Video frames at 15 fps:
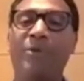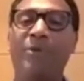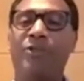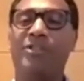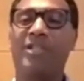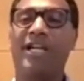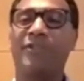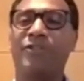
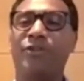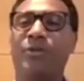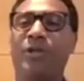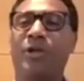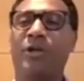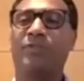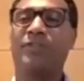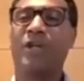books. I used to do a
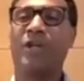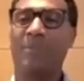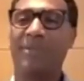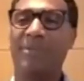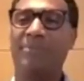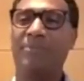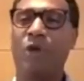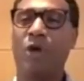lot of
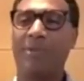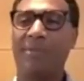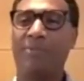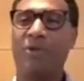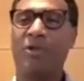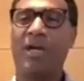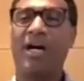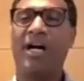comic
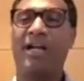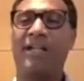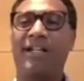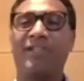book art.